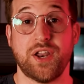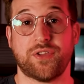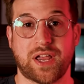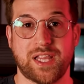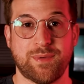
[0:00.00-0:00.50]

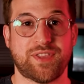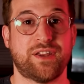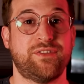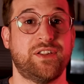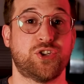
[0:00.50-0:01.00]
Another element that
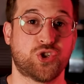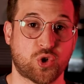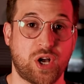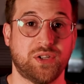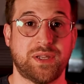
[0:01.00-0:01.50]
I feel is
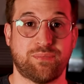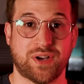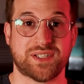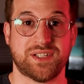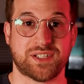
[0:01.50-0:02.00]
strongly
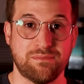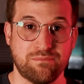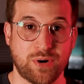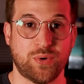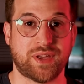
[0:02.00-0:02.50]
present in
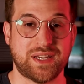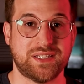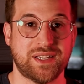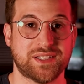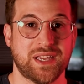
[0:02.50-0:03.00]
both
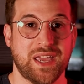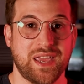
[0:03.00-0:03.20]
ideas